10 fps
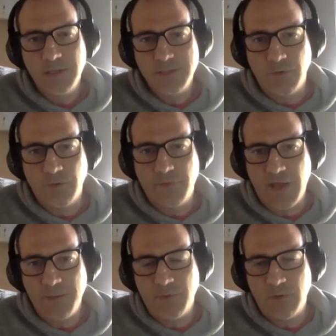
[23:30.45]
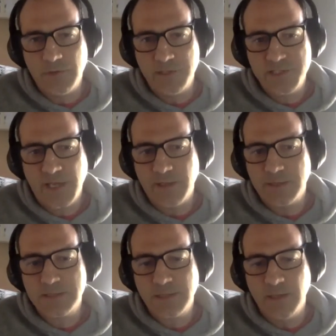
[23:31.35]
So the app only
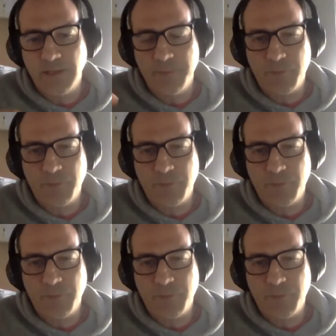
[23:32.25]
checks uh,